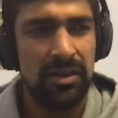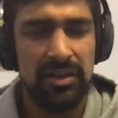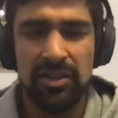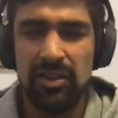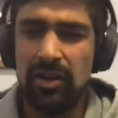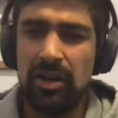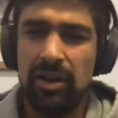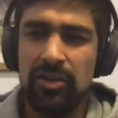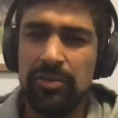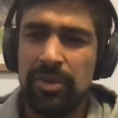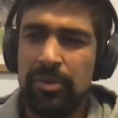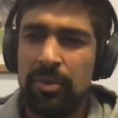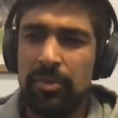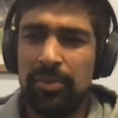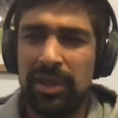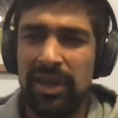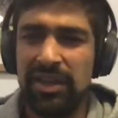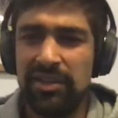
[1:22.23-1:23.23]
You know, I remember
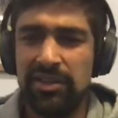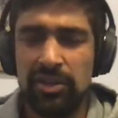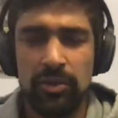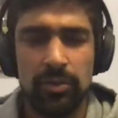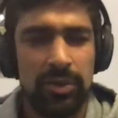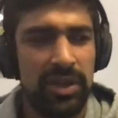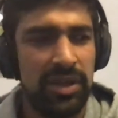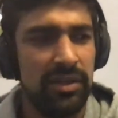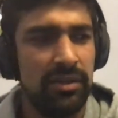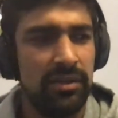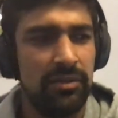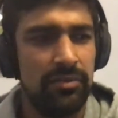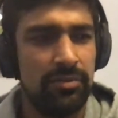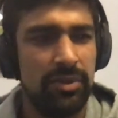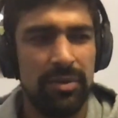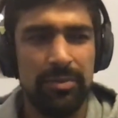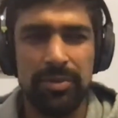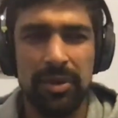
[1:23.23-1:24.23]
playing you when
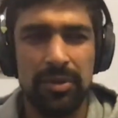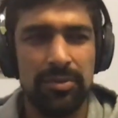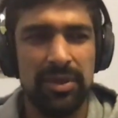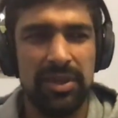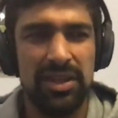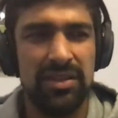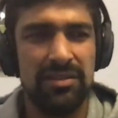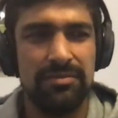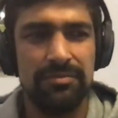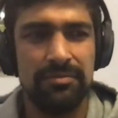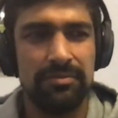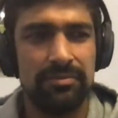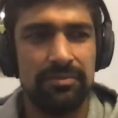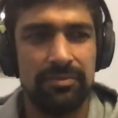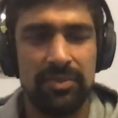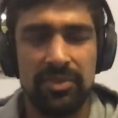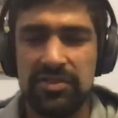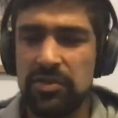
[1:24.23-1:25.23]
probably
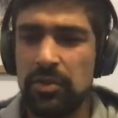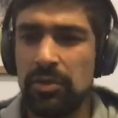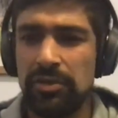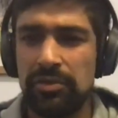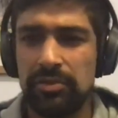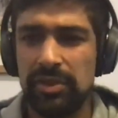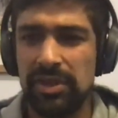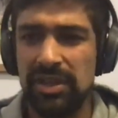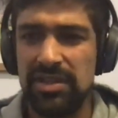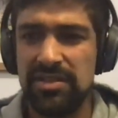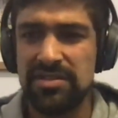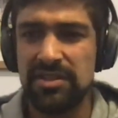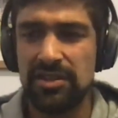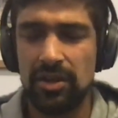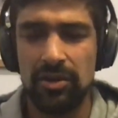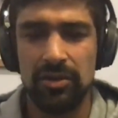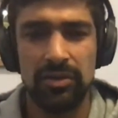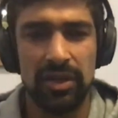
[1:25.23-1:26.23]
2 or 3 years
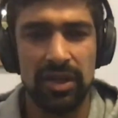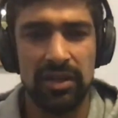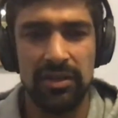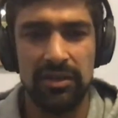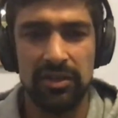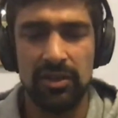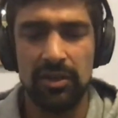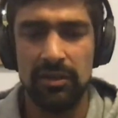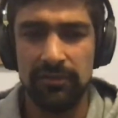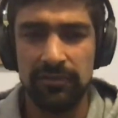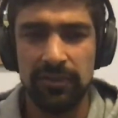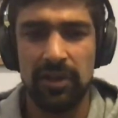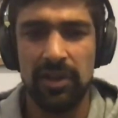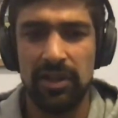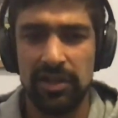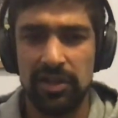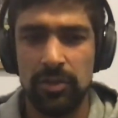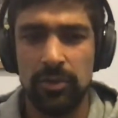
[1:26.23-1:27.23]
ago, and you know, it felt
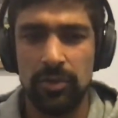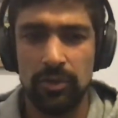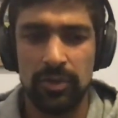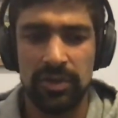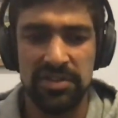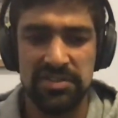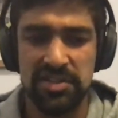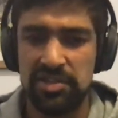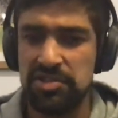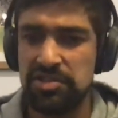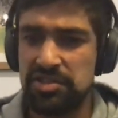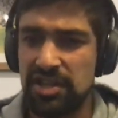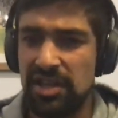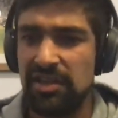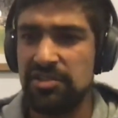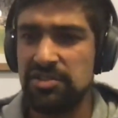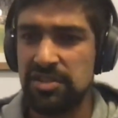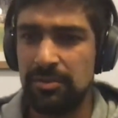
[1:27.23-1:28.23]
like you were always such a
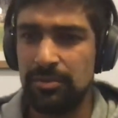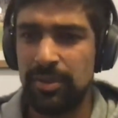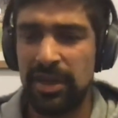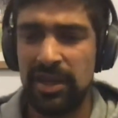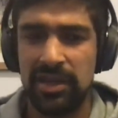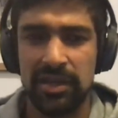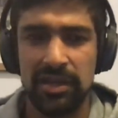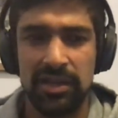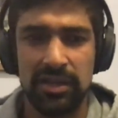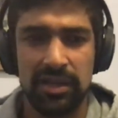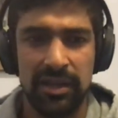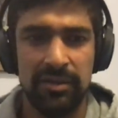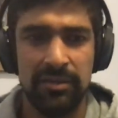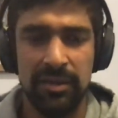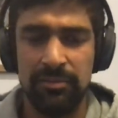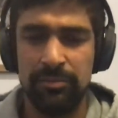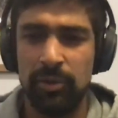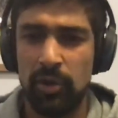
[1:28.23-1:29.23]
challenging batter
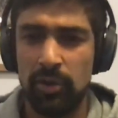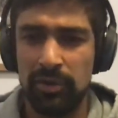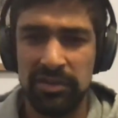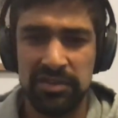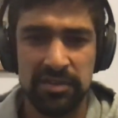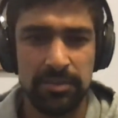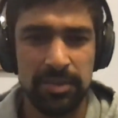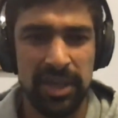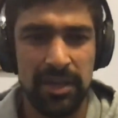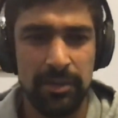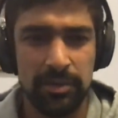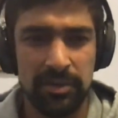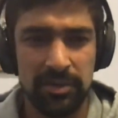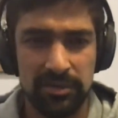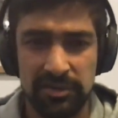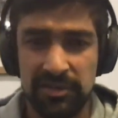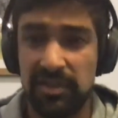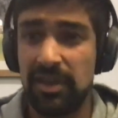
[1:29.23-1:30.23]
and bowler to be able
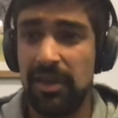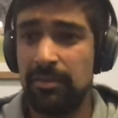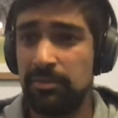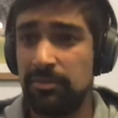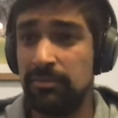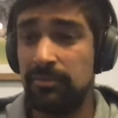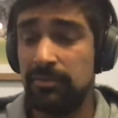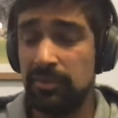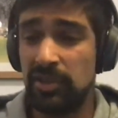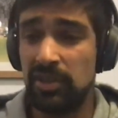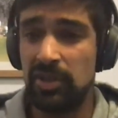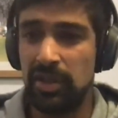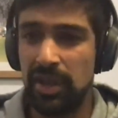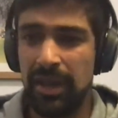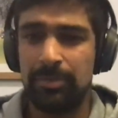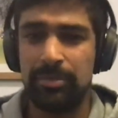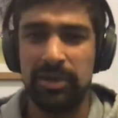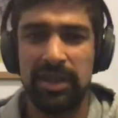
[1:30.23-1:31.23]
to come, you know,
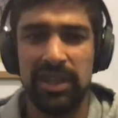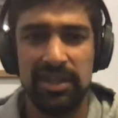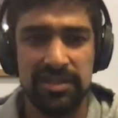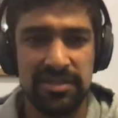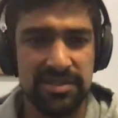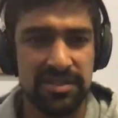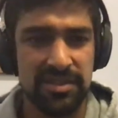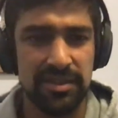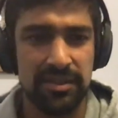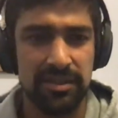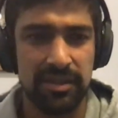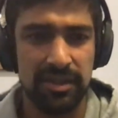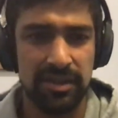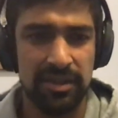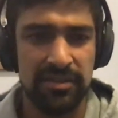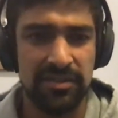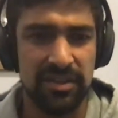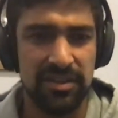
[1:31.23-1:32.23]
up against in
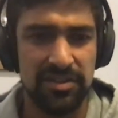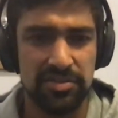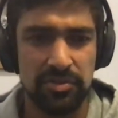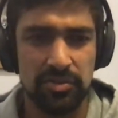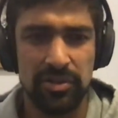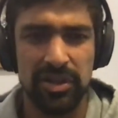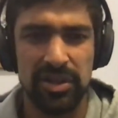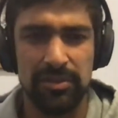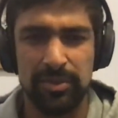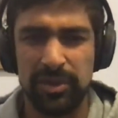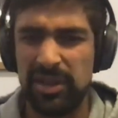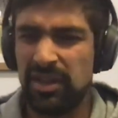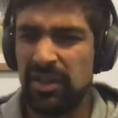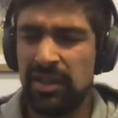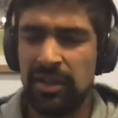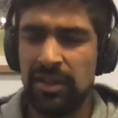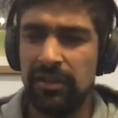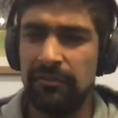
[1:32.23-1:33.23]
international cricket. But
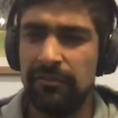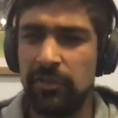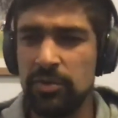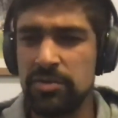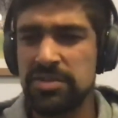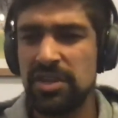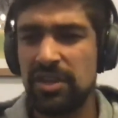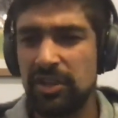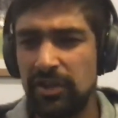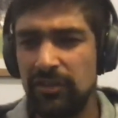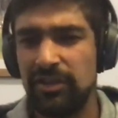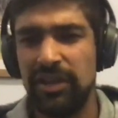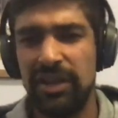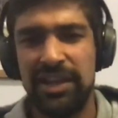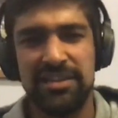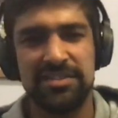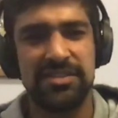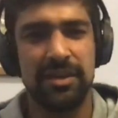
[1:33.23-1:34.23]
it feels like over the
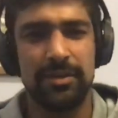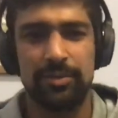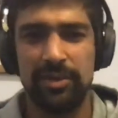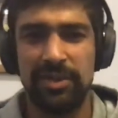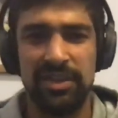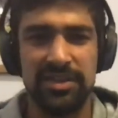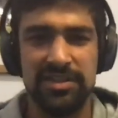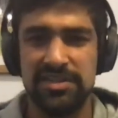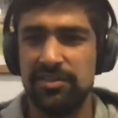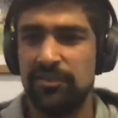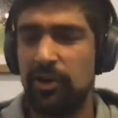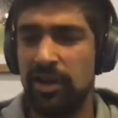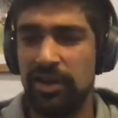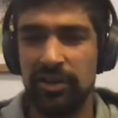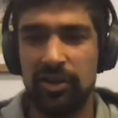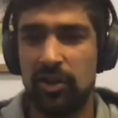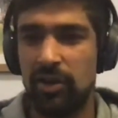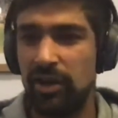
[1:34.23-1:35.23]
last couple of years, you've
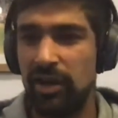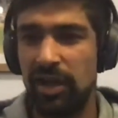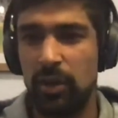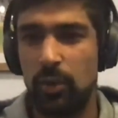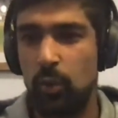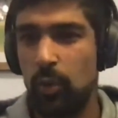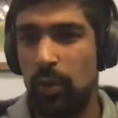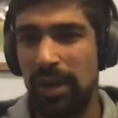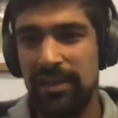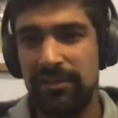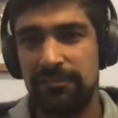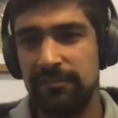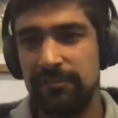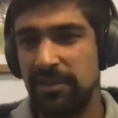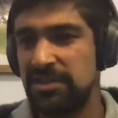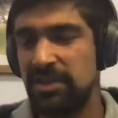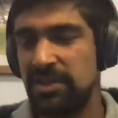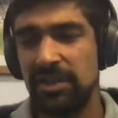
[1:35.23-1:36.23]
either got like way
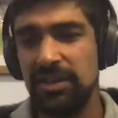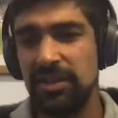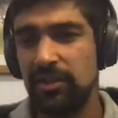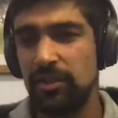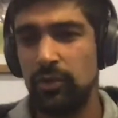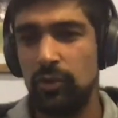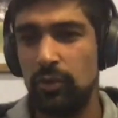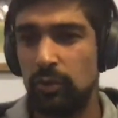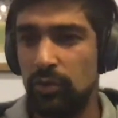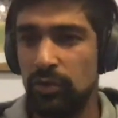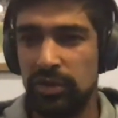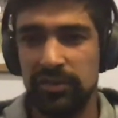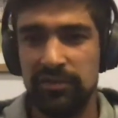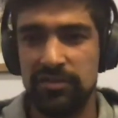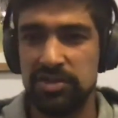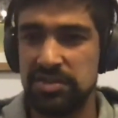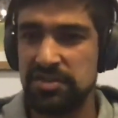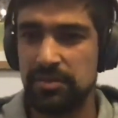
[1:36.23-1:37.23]
fitter, or
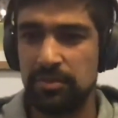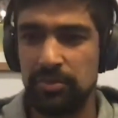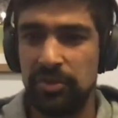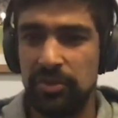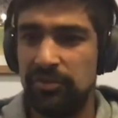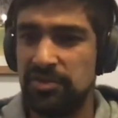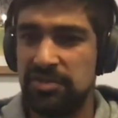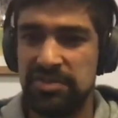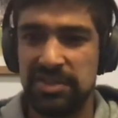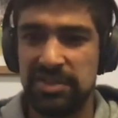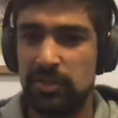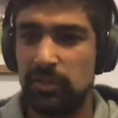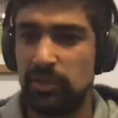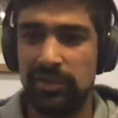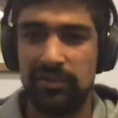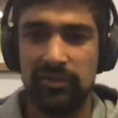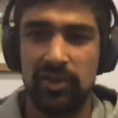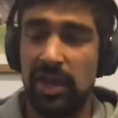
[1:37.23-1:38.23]
you've just improved your skill
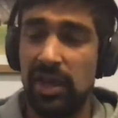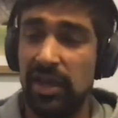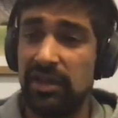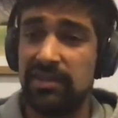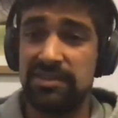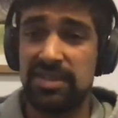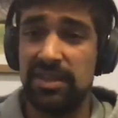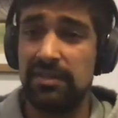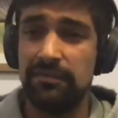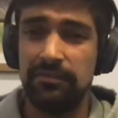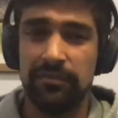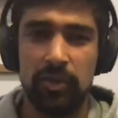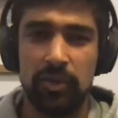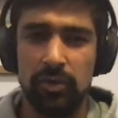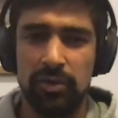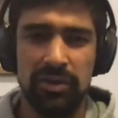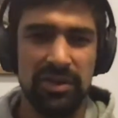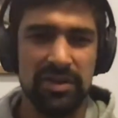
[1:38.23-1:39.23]
level like
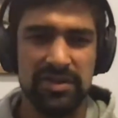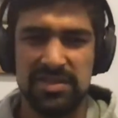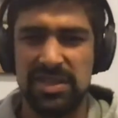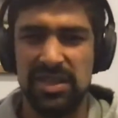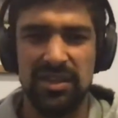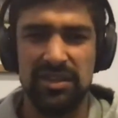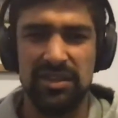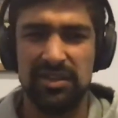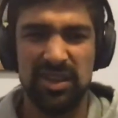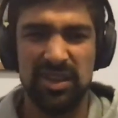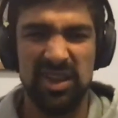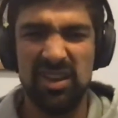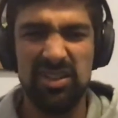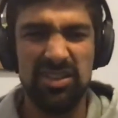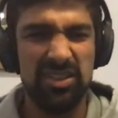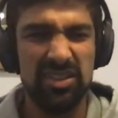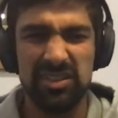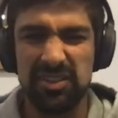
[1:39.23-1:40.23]
tenfold. Is there
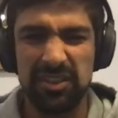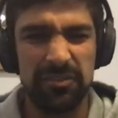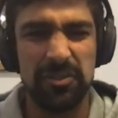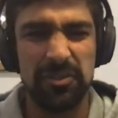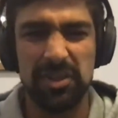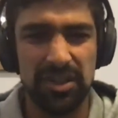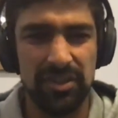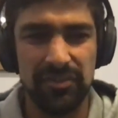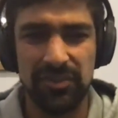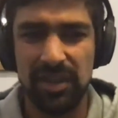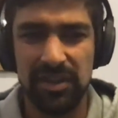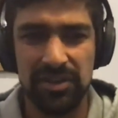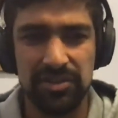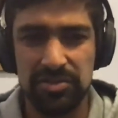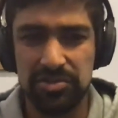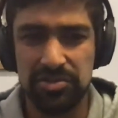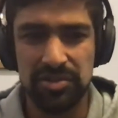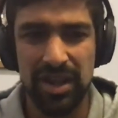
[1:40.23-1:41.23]
anything different that you've done in
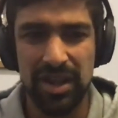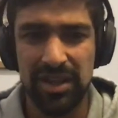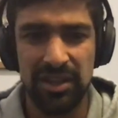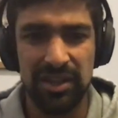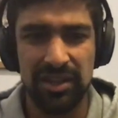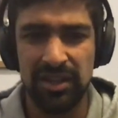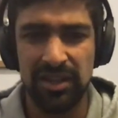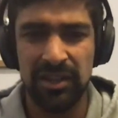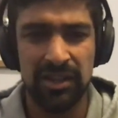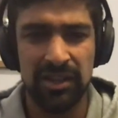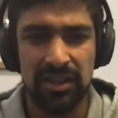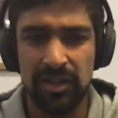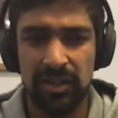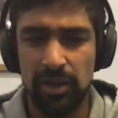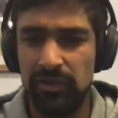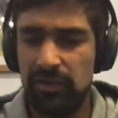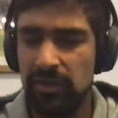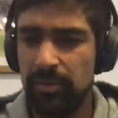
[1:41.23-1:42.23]
your training
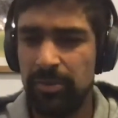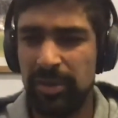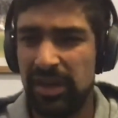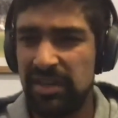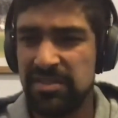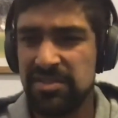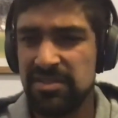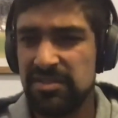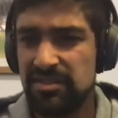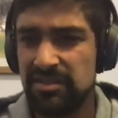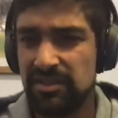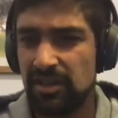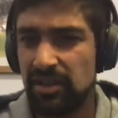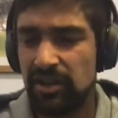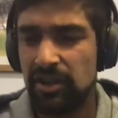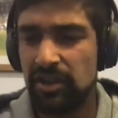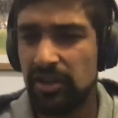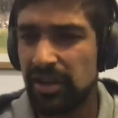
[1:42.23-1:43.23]
over the past,
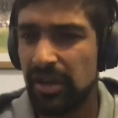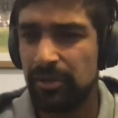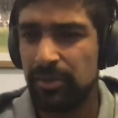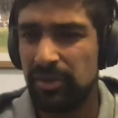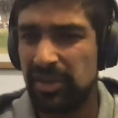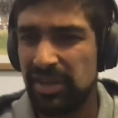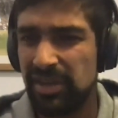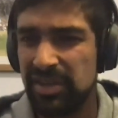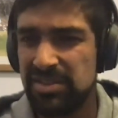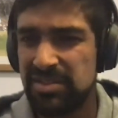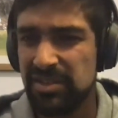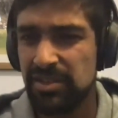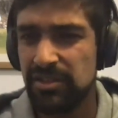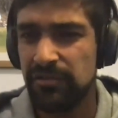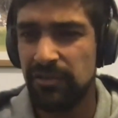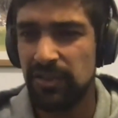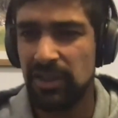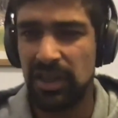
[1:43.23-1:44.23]
I don't know, couple of years that
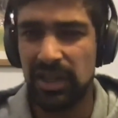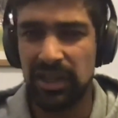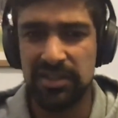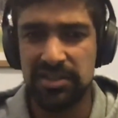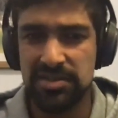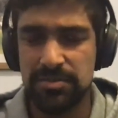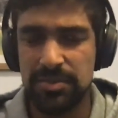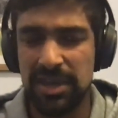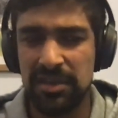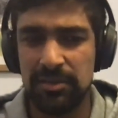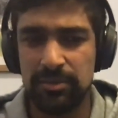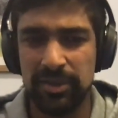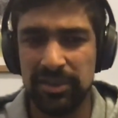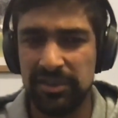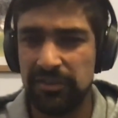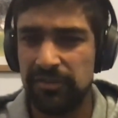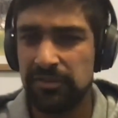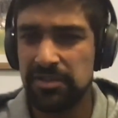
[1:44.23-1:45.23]
you feel like has made a
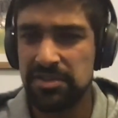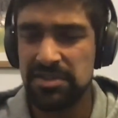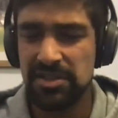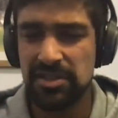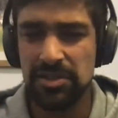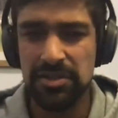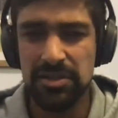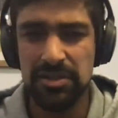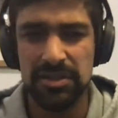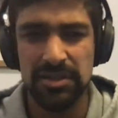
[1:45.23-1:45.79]
big difference to you?